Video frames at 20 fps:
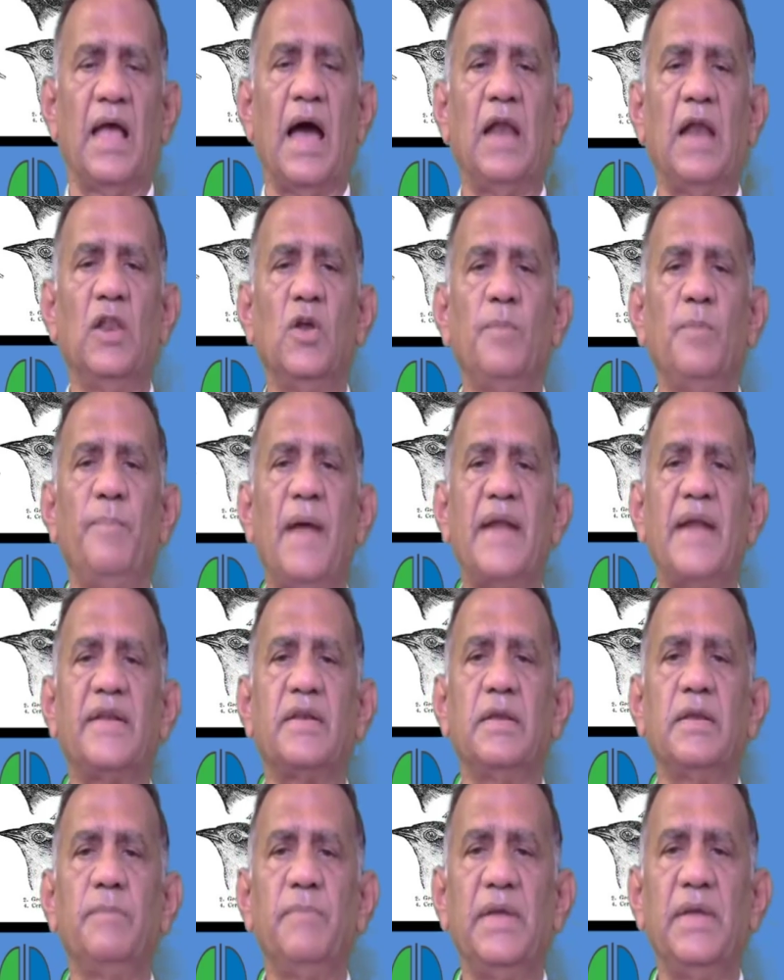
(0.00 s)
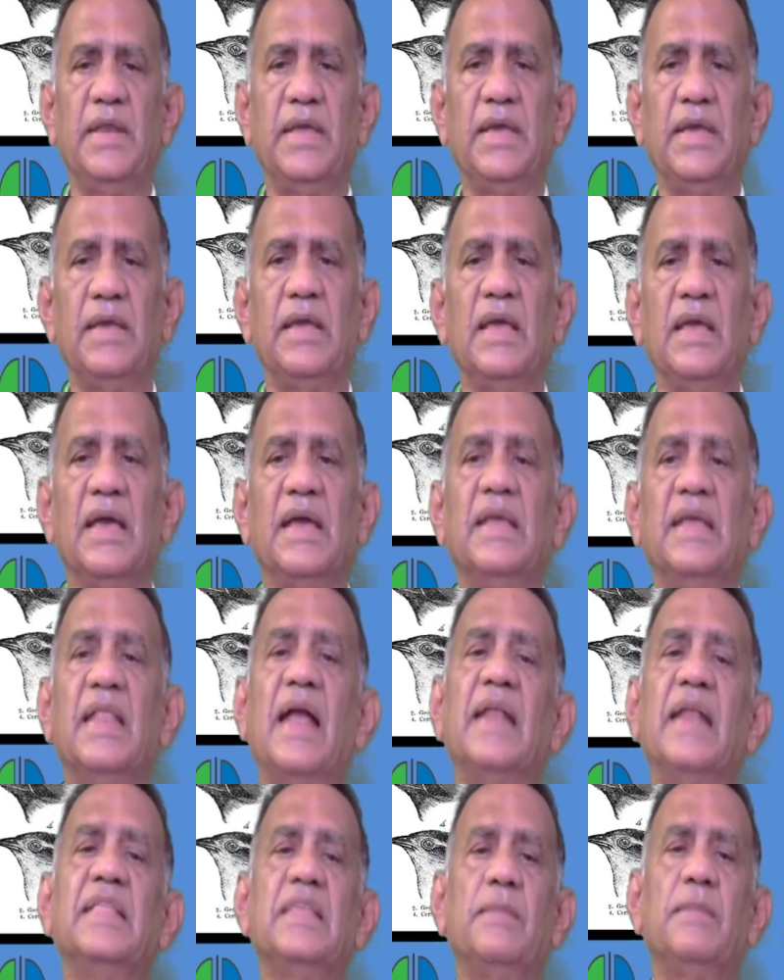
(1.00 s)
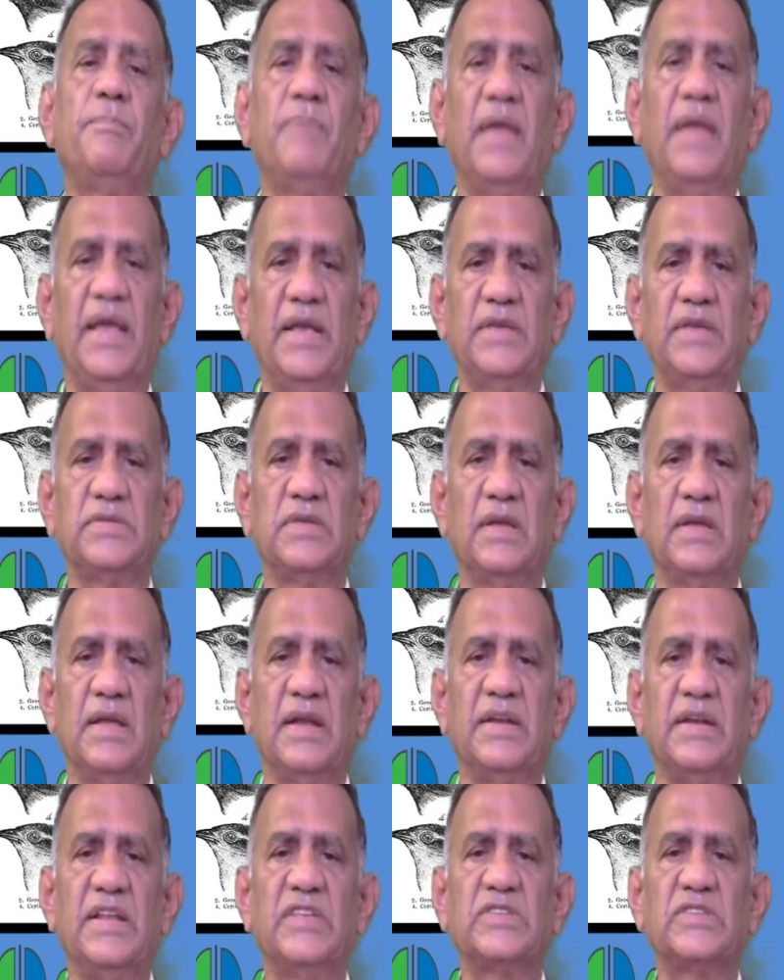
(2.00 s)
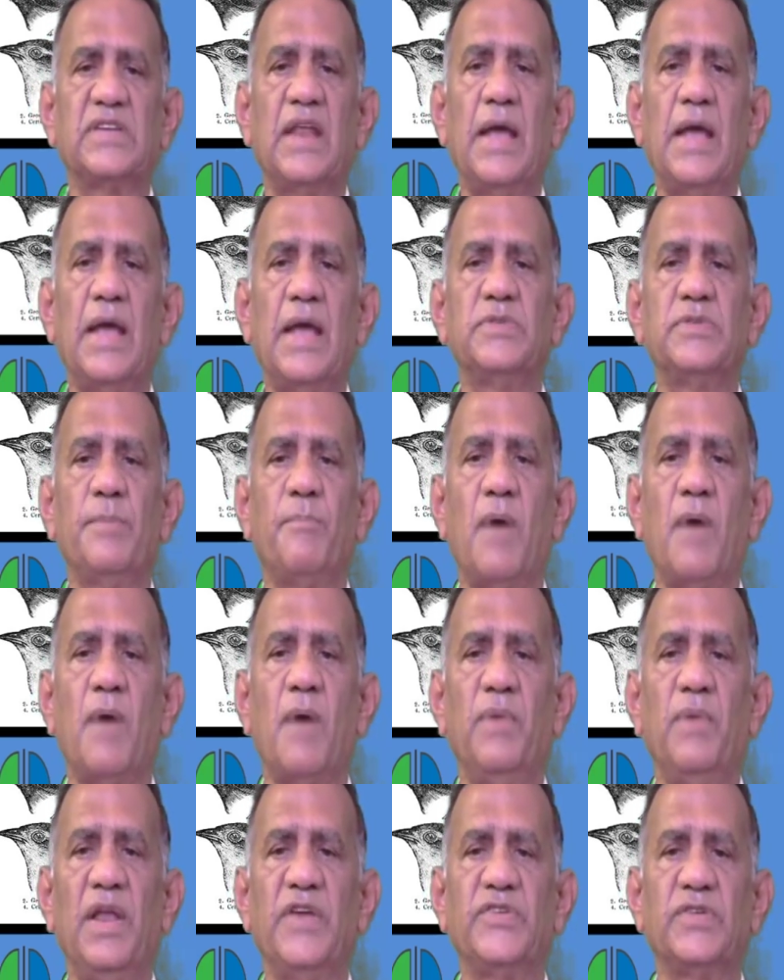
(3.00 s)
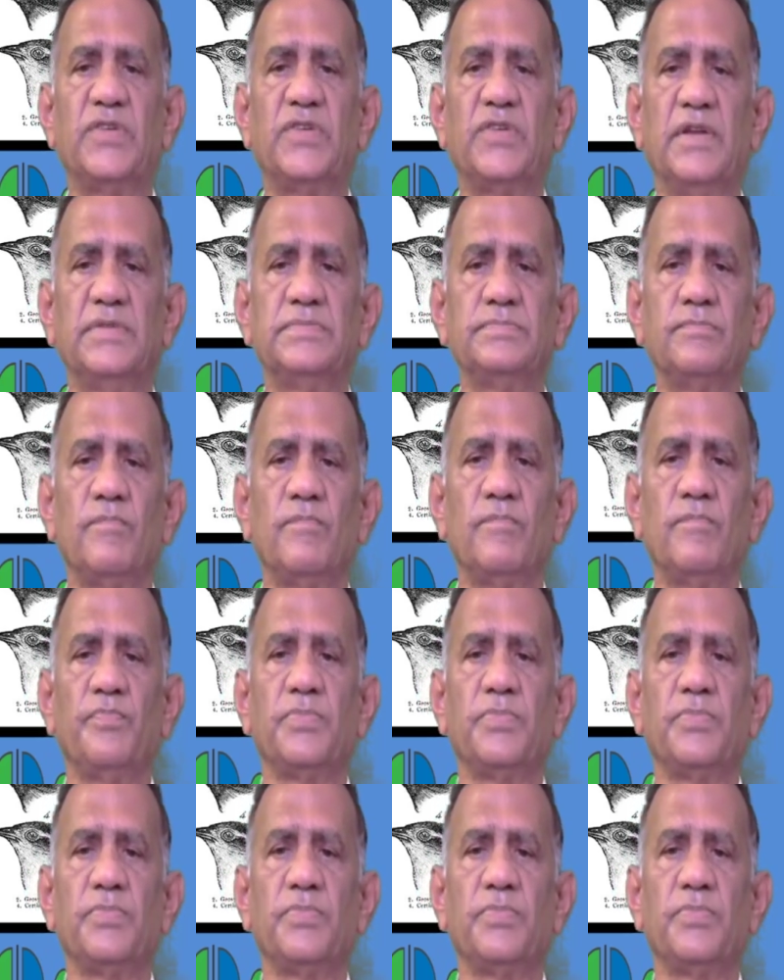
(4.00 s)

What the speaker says: Allopatric meaning in another place describes the population